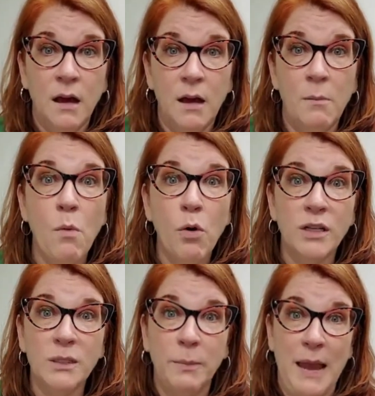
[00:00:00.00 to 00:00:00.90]
more
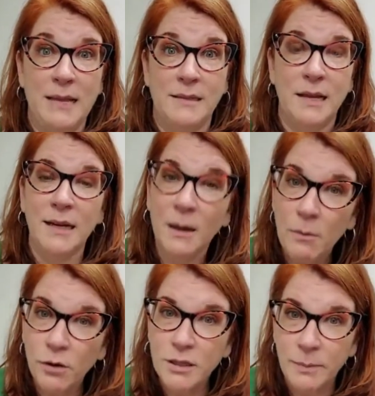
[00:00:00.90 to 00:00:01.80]
space. I did a
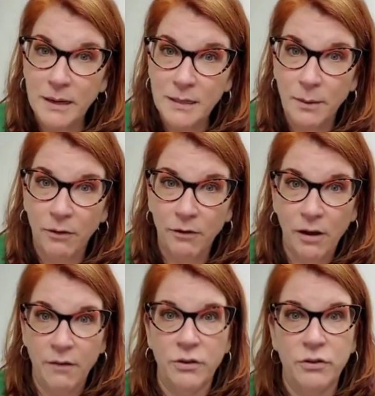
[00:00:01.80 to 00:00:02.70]
more space spell for
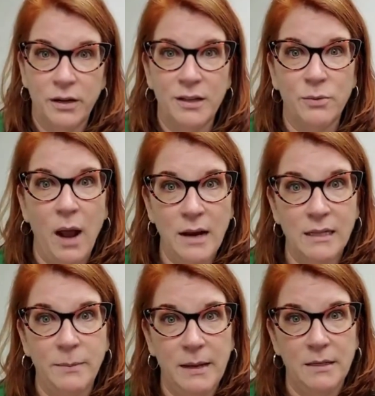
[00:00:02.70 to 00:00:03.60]
Coventry because we're out of
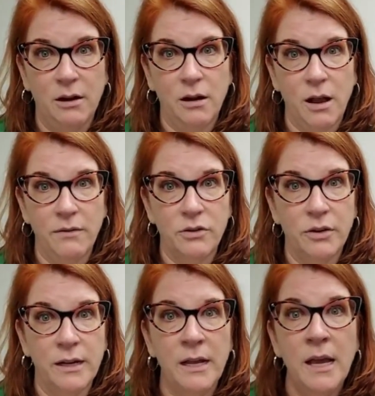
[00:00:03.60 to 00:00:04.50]
space here at
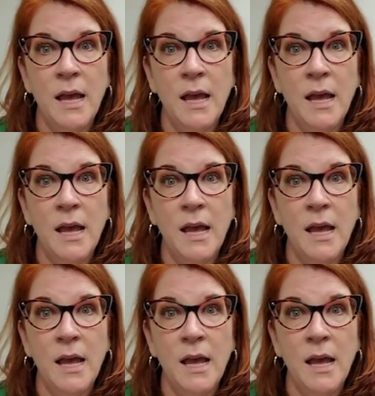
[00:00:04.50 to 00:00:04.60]
Coventry.